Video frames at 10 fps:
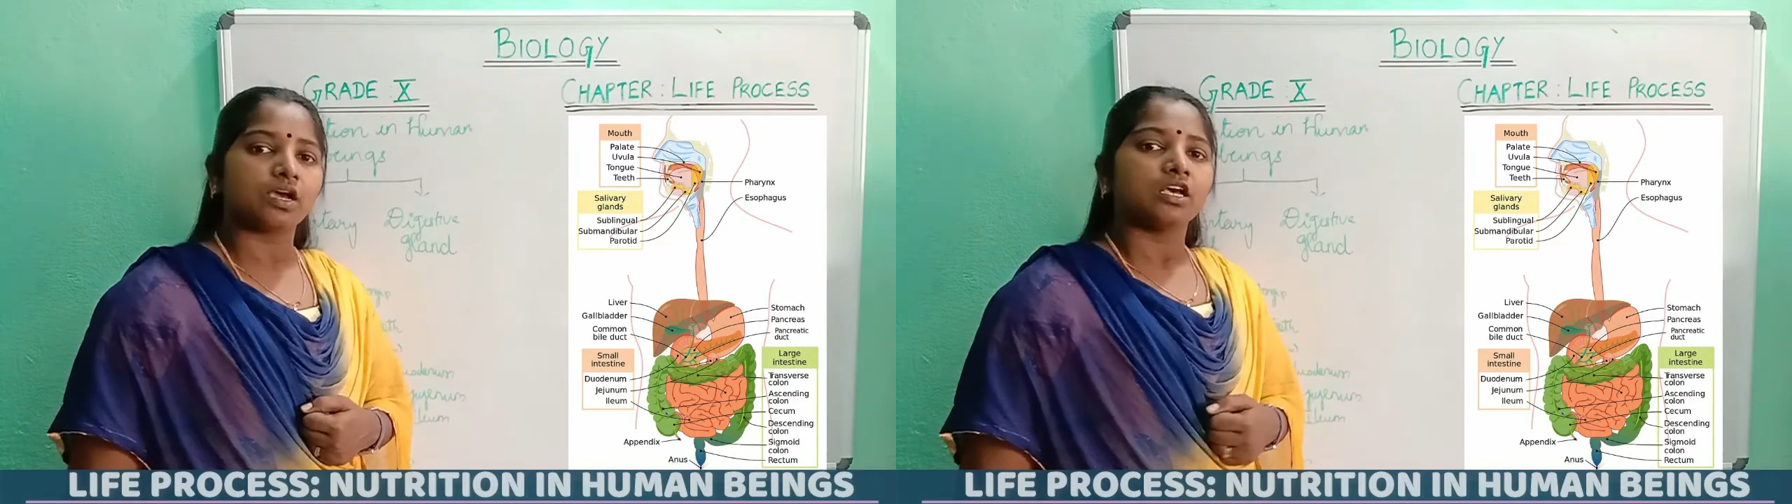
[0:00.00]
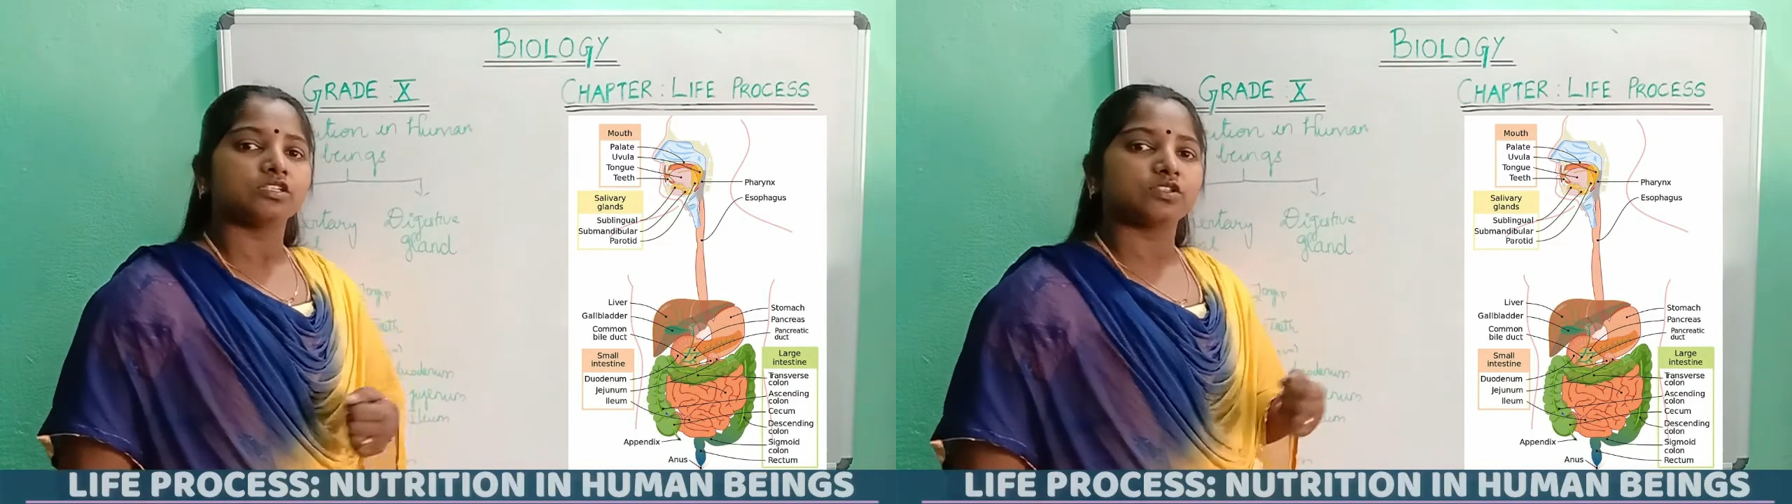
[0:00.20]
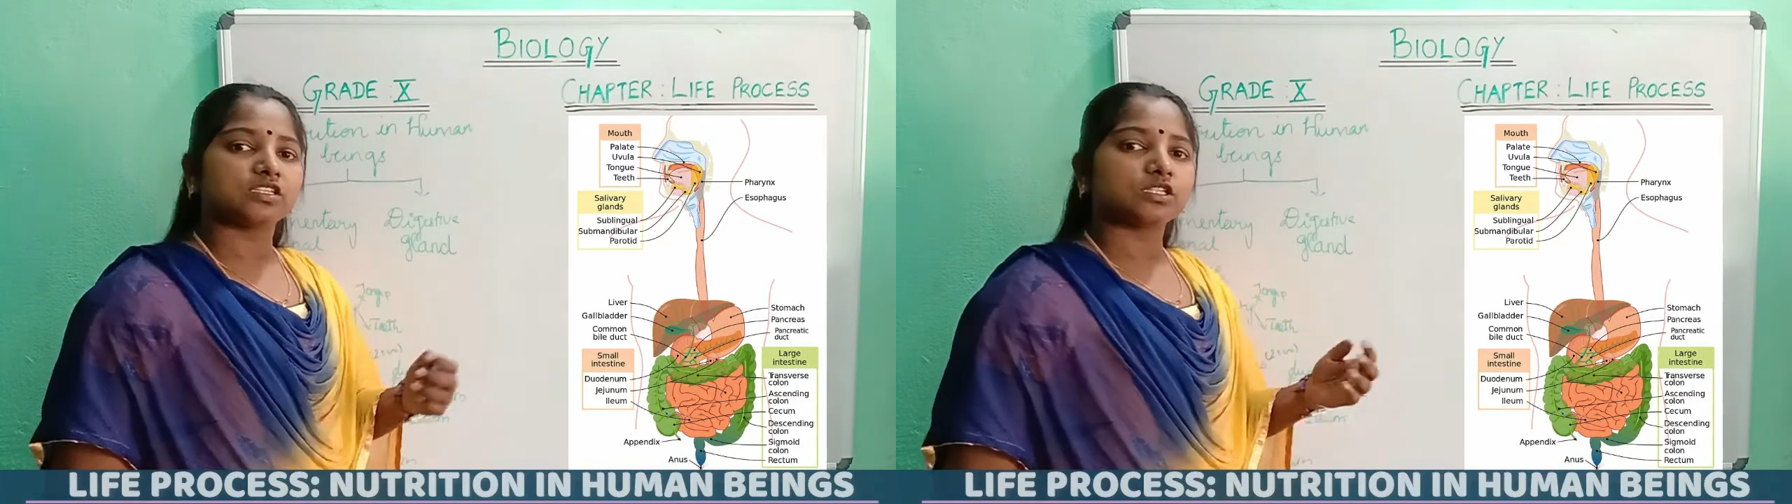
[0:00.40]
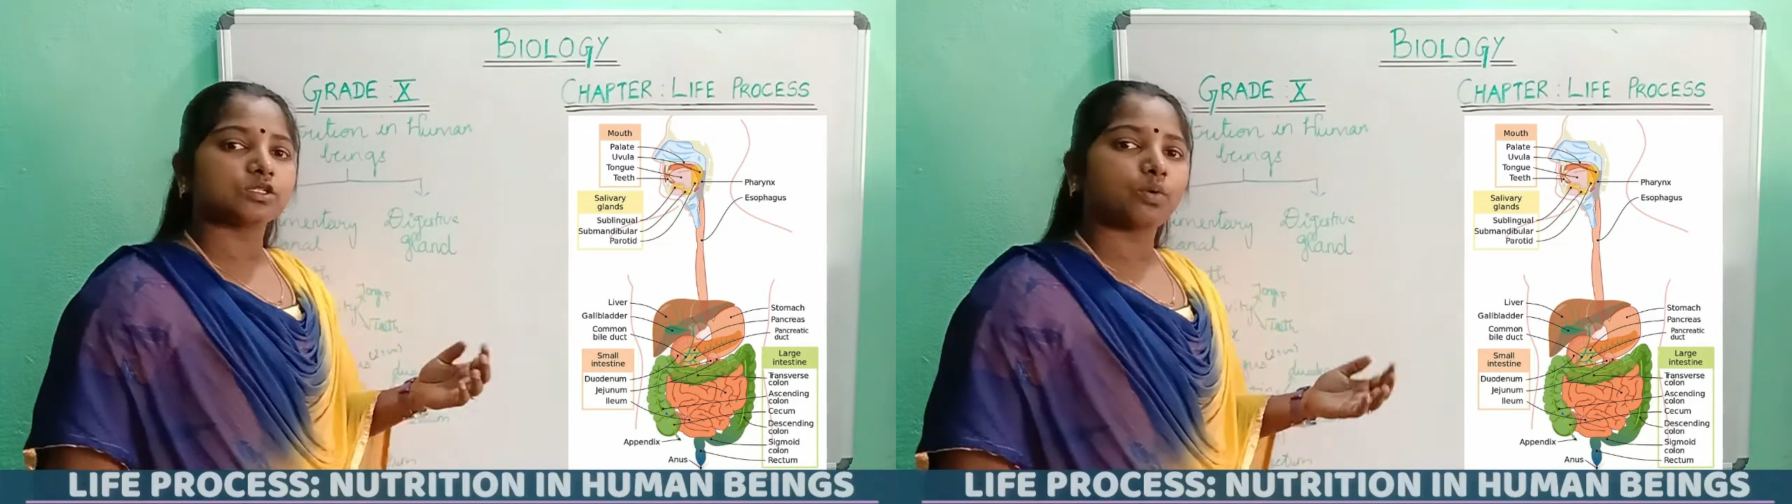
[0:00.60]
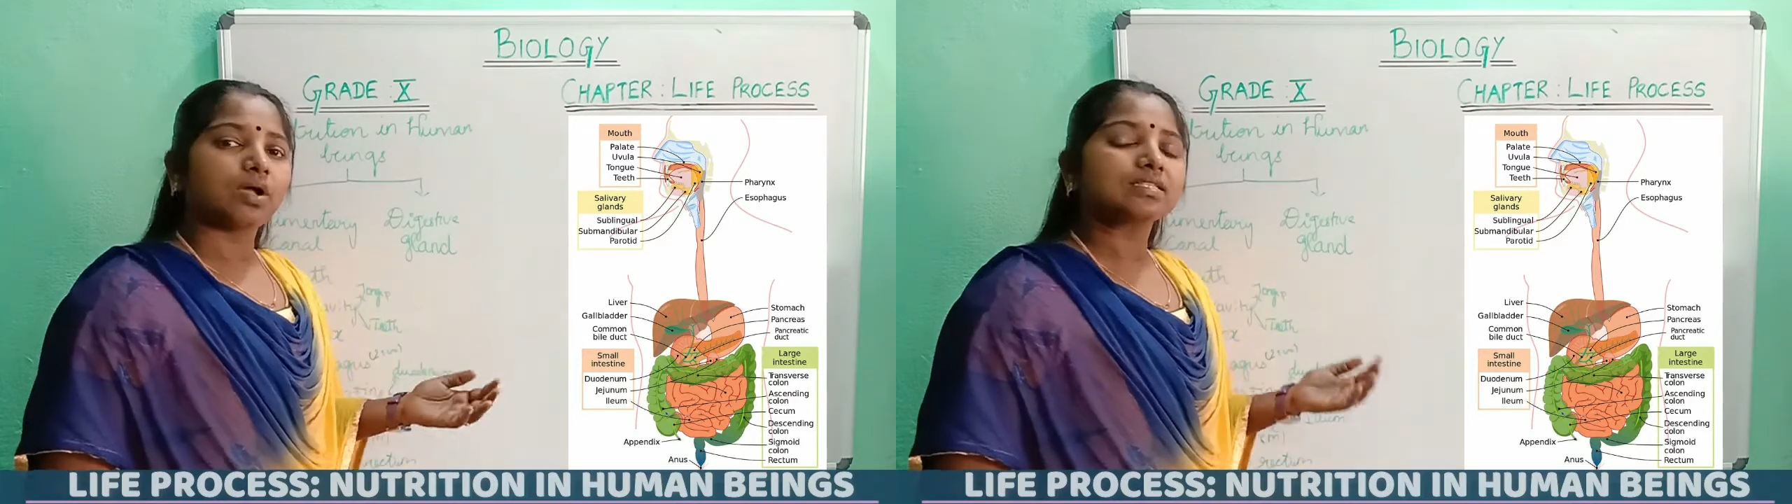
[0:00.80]
So this is
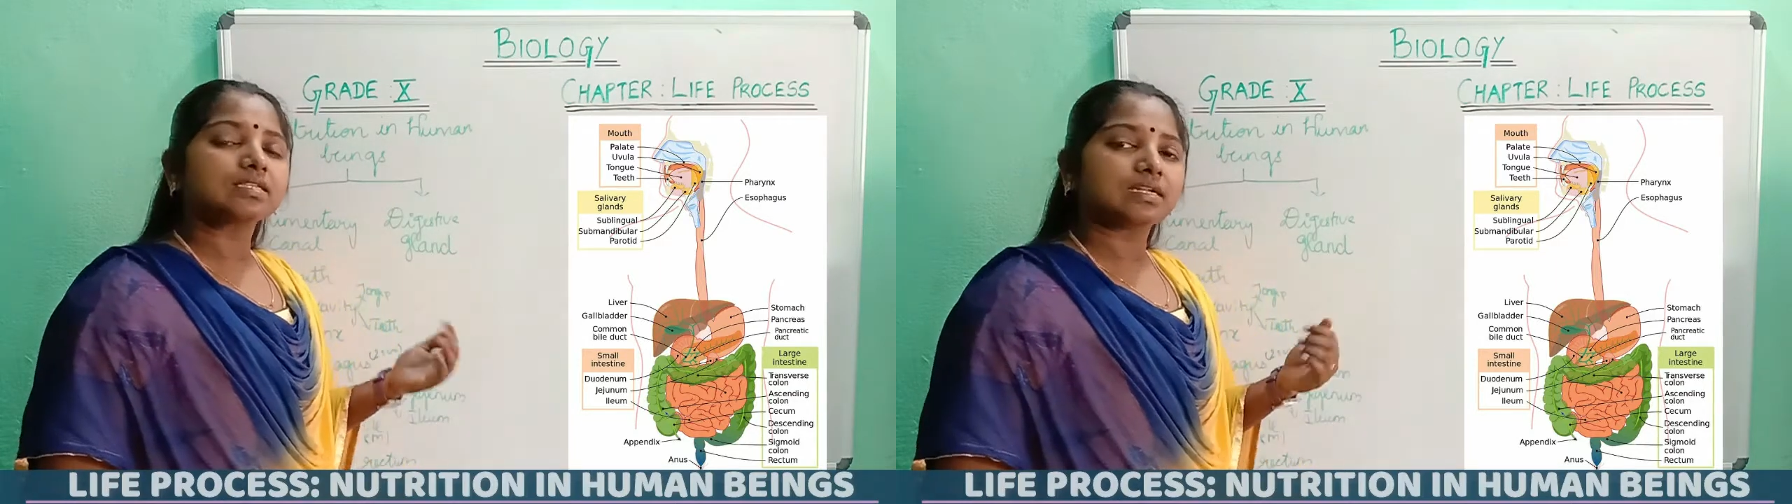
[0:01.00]
what the